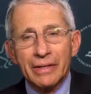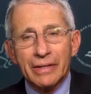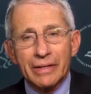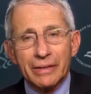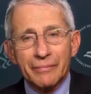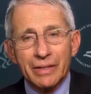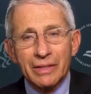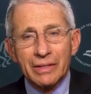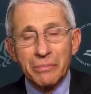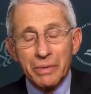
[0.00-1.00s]

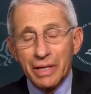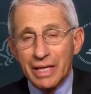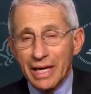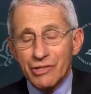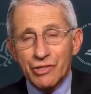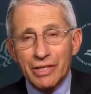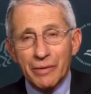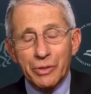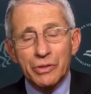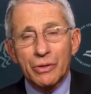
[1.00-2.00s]
The mitigation
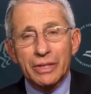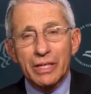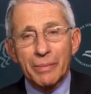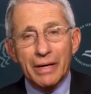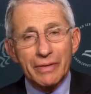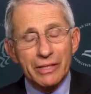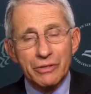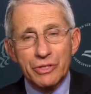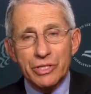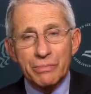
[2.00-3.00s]
that we're talking about that
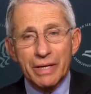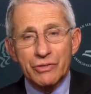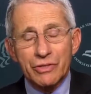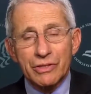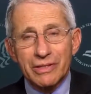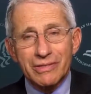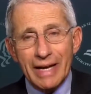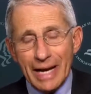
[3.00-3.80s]
you just mentioned is